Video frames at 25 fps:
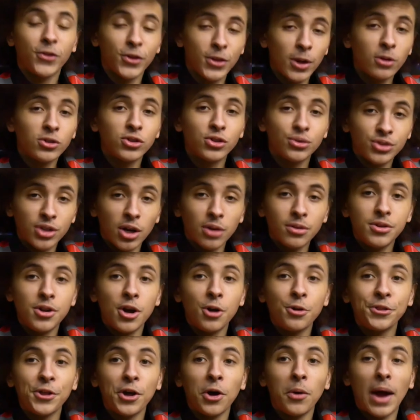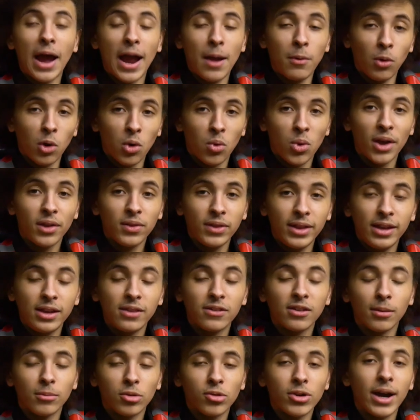For those who don't know though, I will quickly
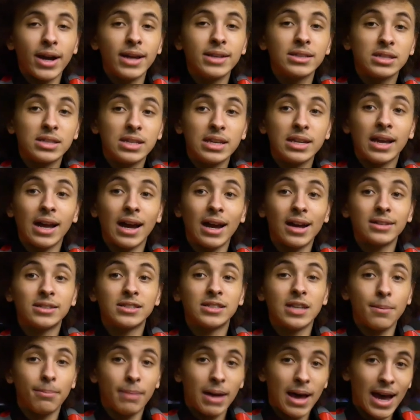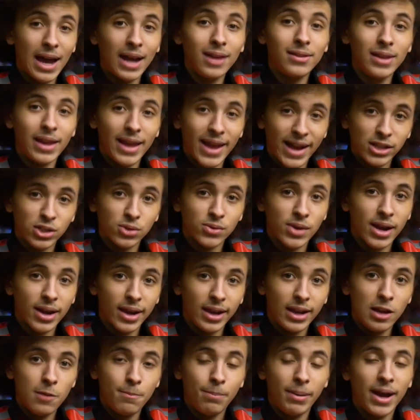summarize the concept behind the Azeron
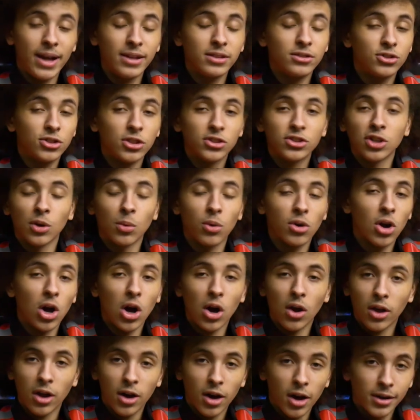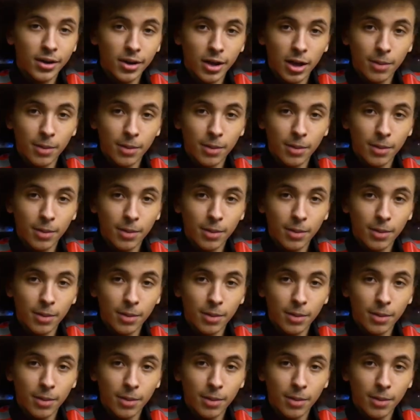keypads just so we're all caught